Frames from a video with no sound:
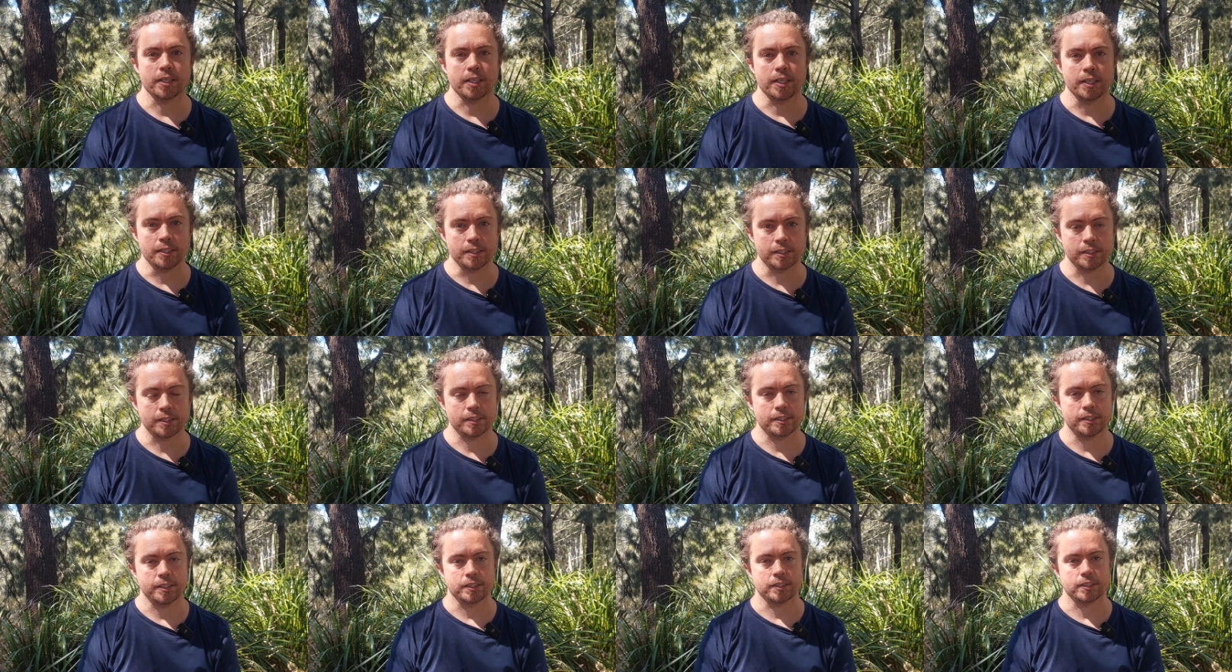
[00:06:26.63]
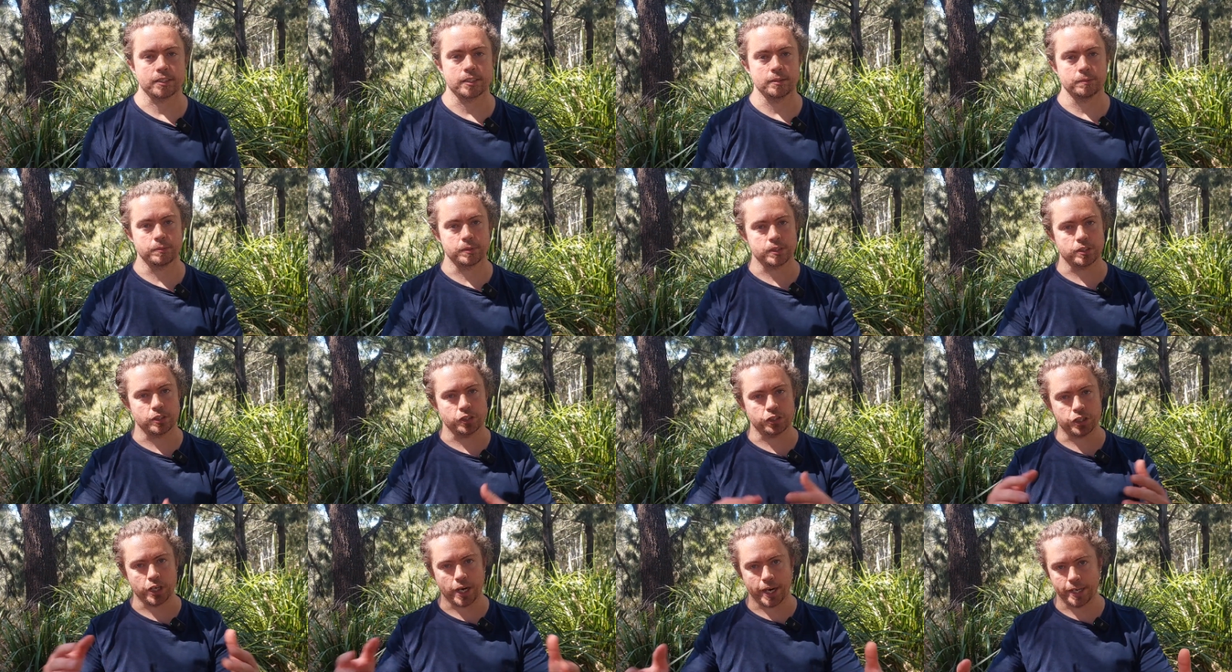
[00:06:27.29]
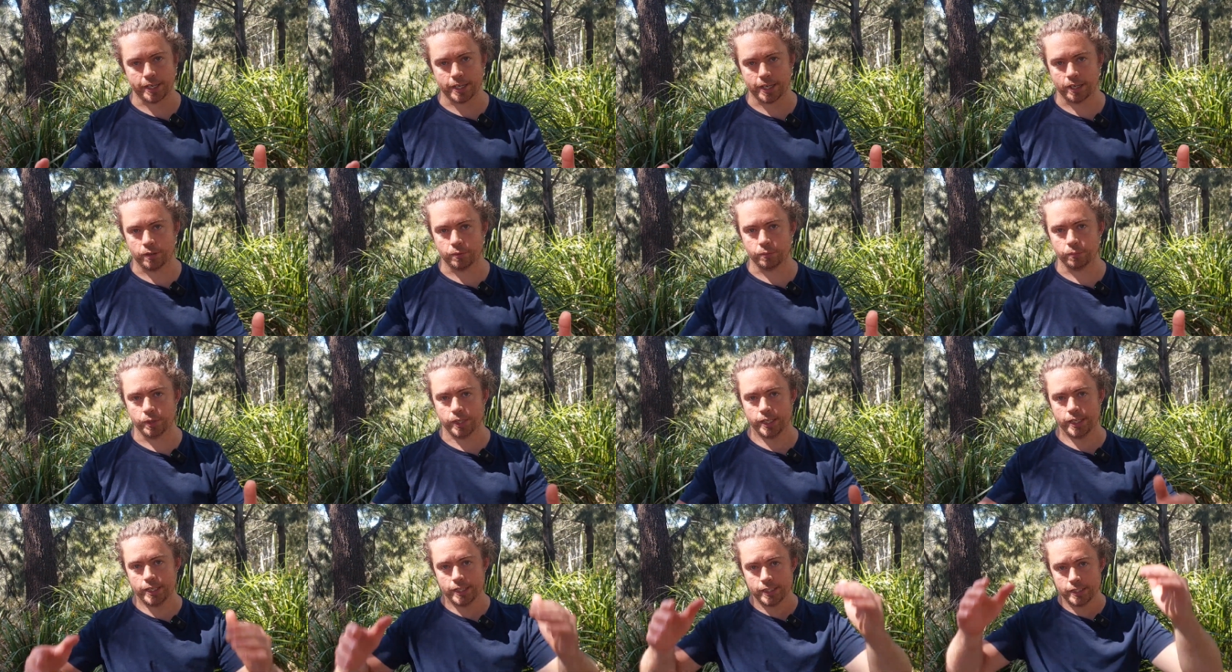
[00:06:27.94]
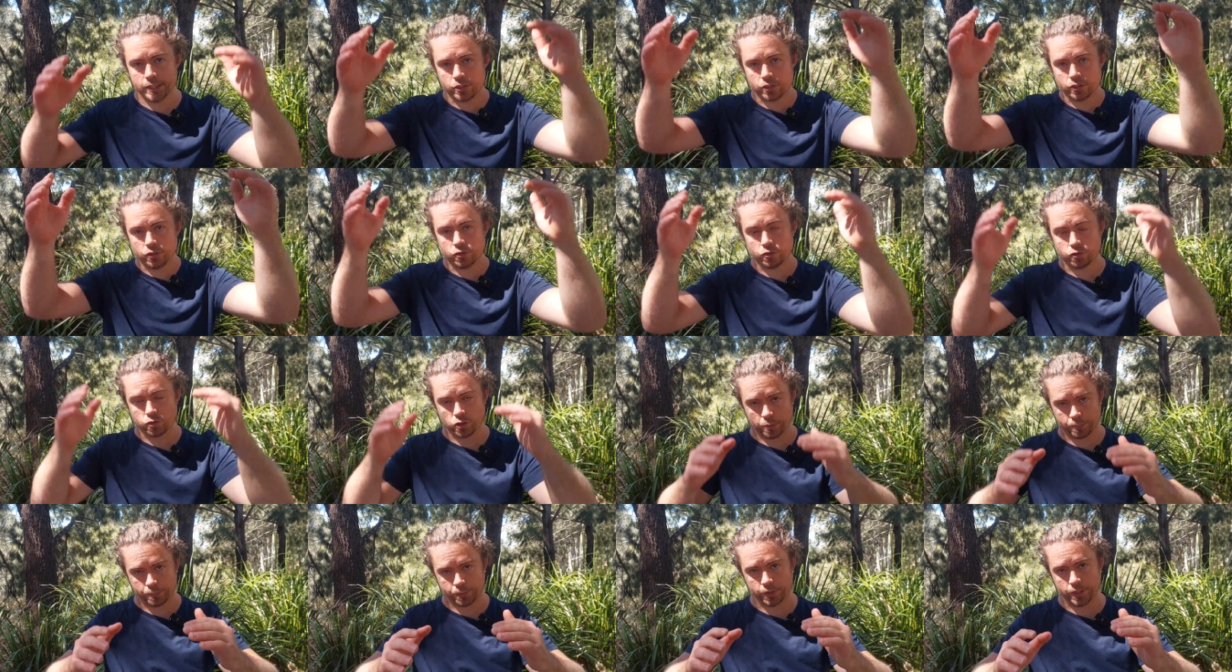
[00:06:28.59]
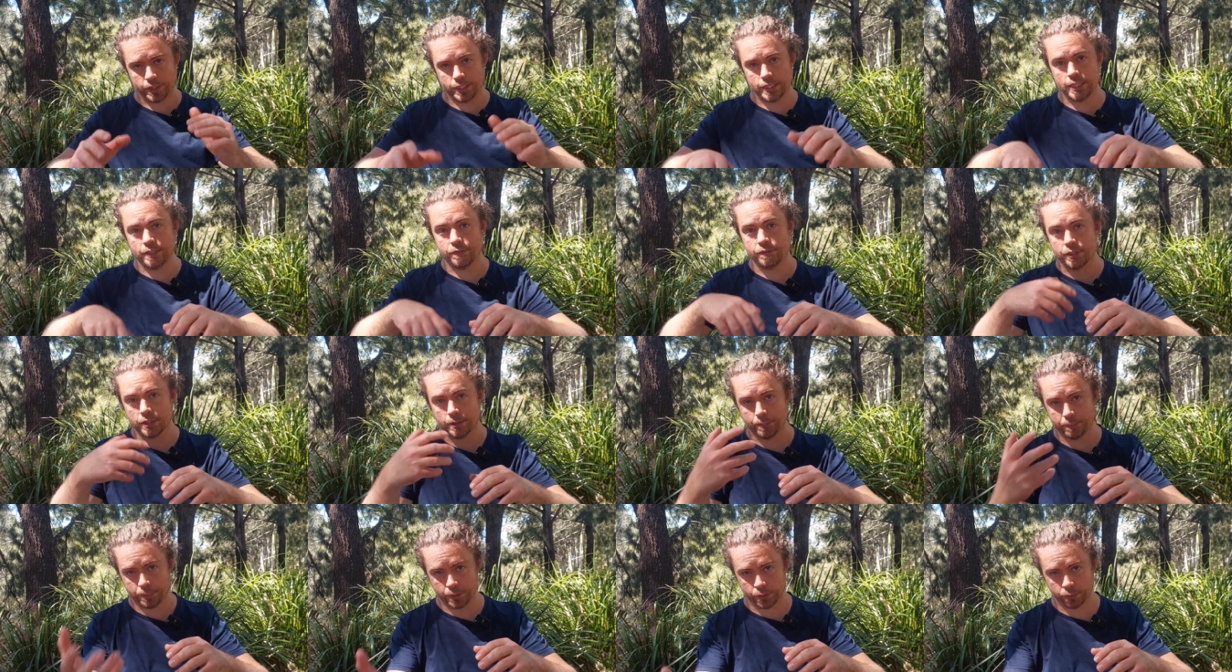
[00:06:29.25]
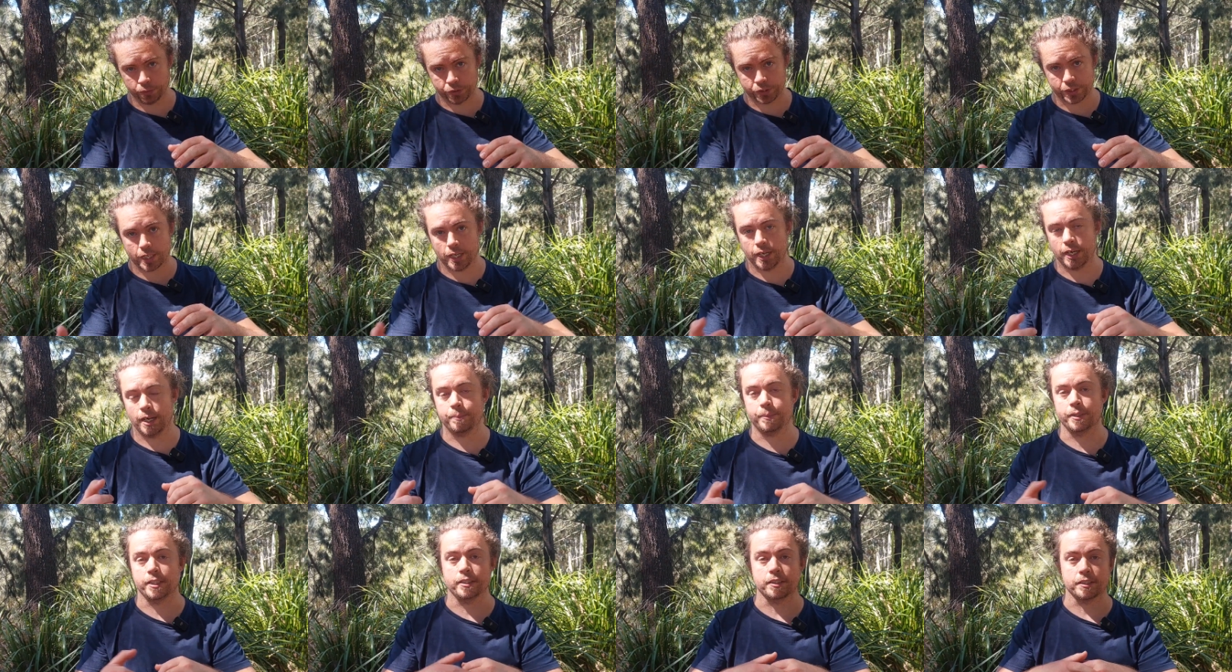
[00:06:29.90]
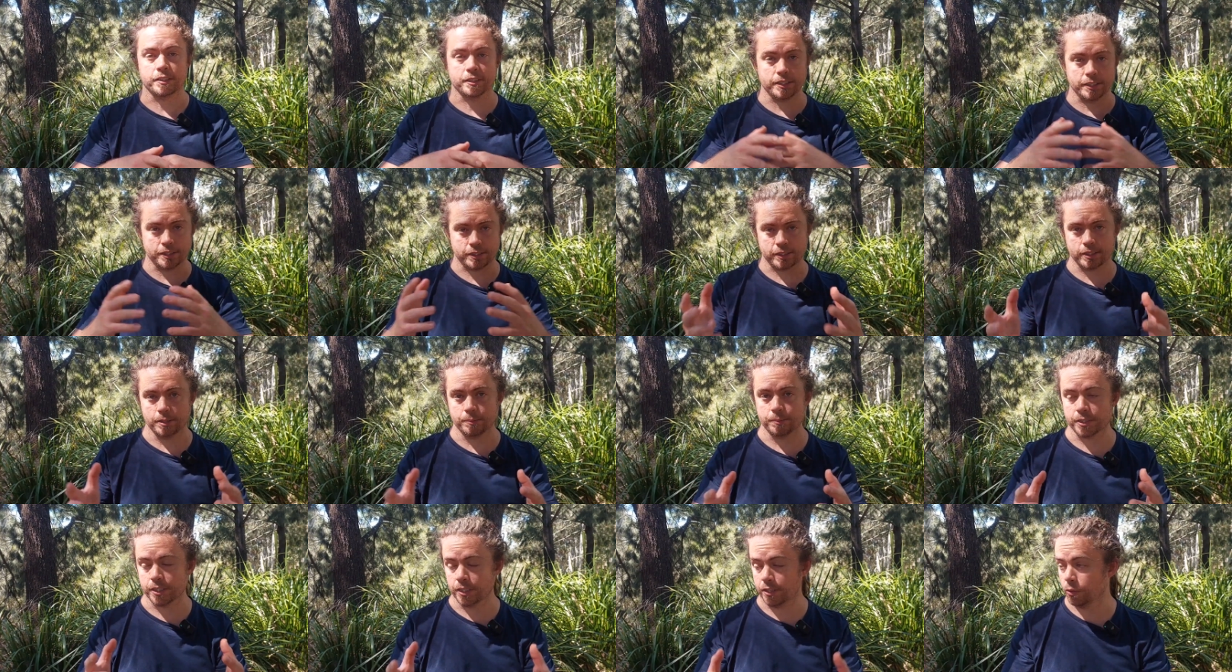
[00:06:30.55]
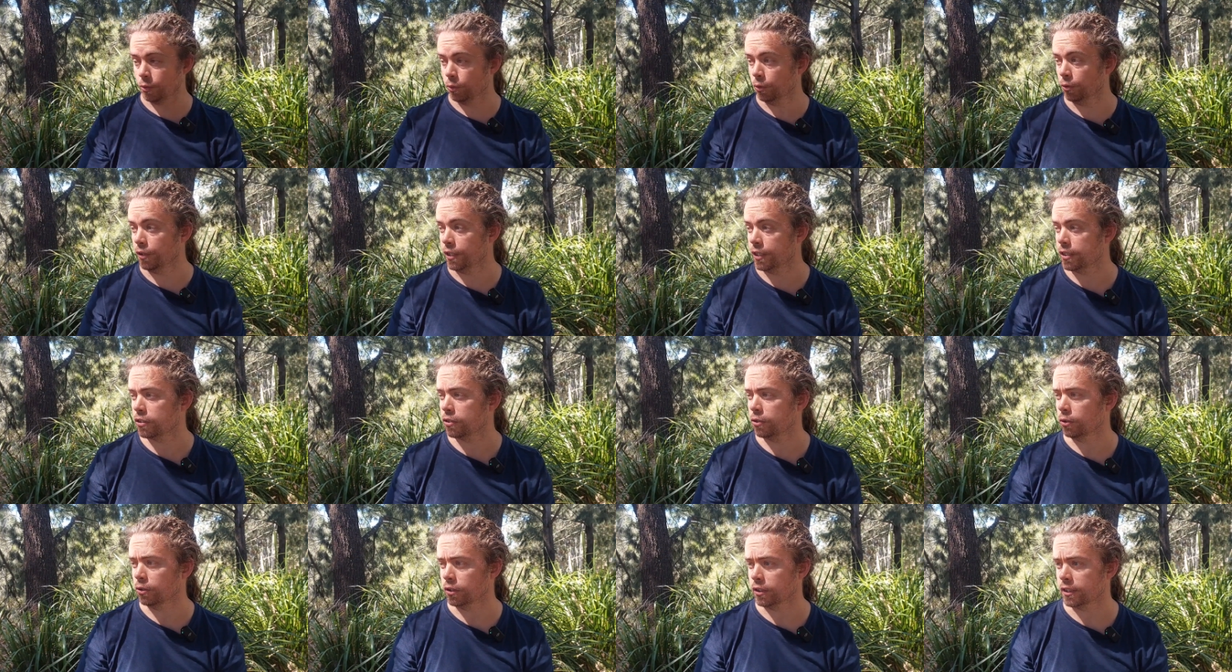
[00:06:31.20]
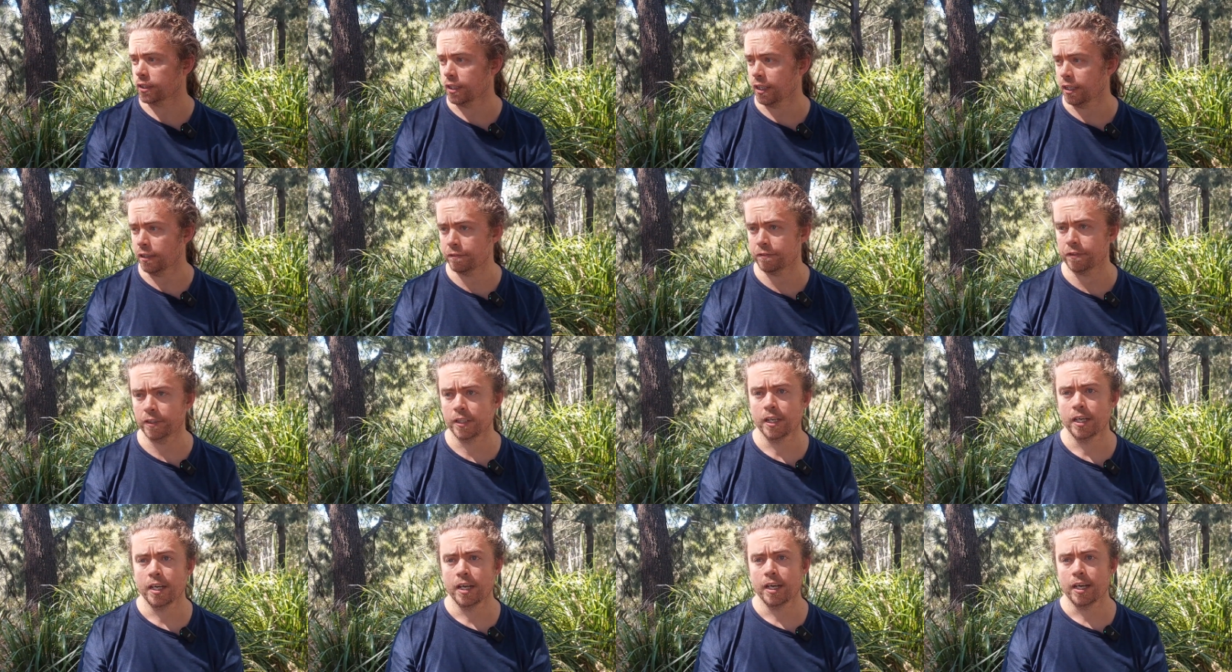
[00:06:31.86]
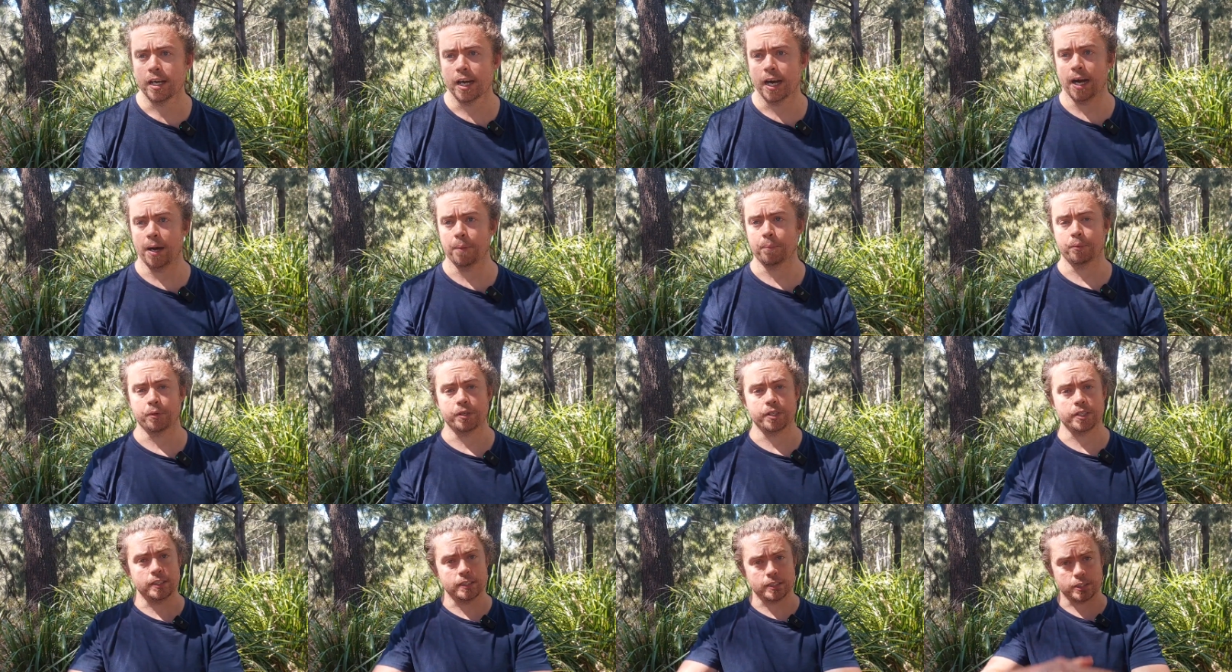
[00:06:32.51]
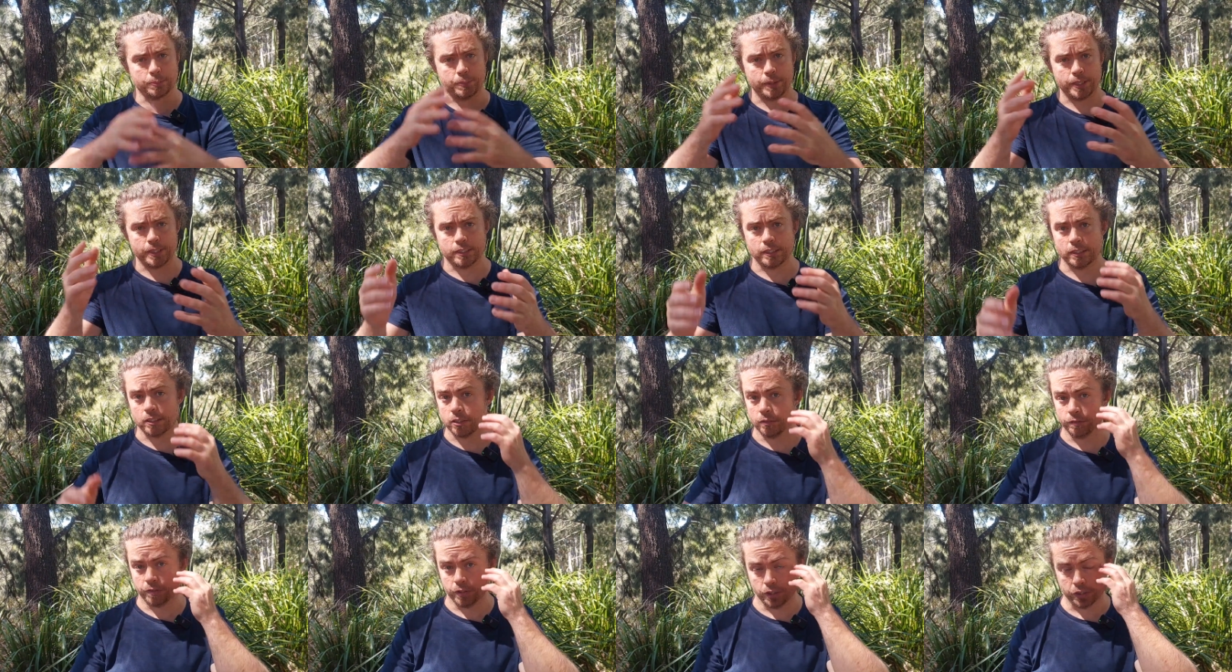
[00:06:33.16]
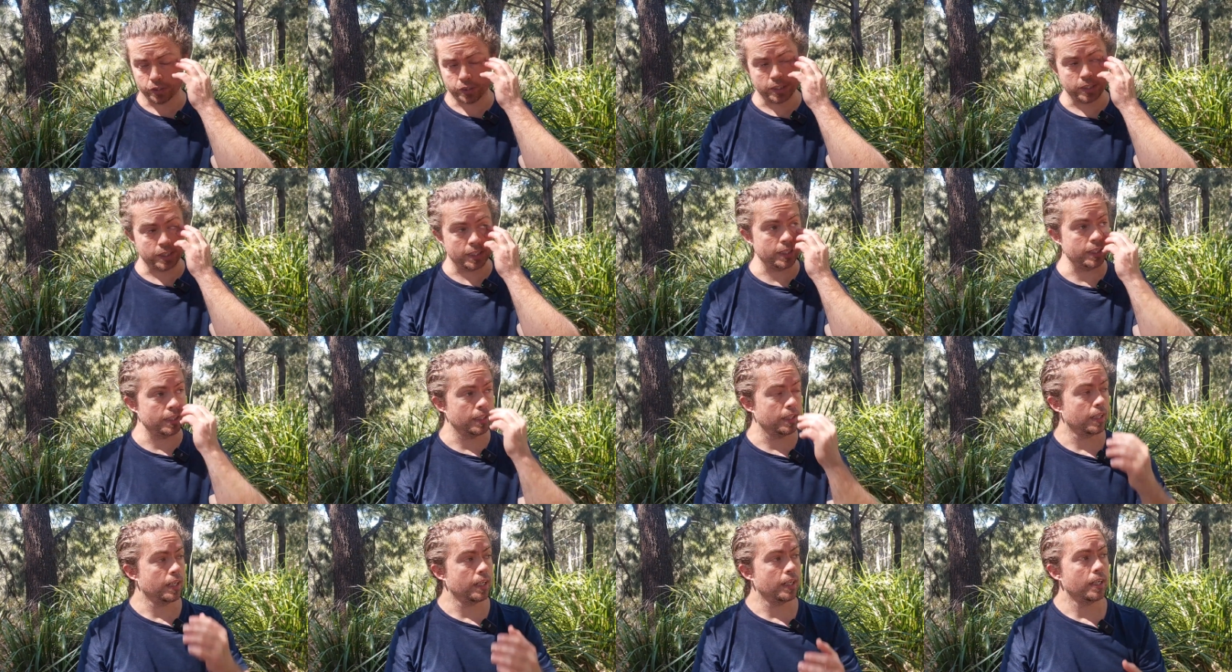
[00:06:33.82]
into systems to shade out weeds, drop leaves that builds carbon in the systems and all this sort of stuff, bringing in species diversity,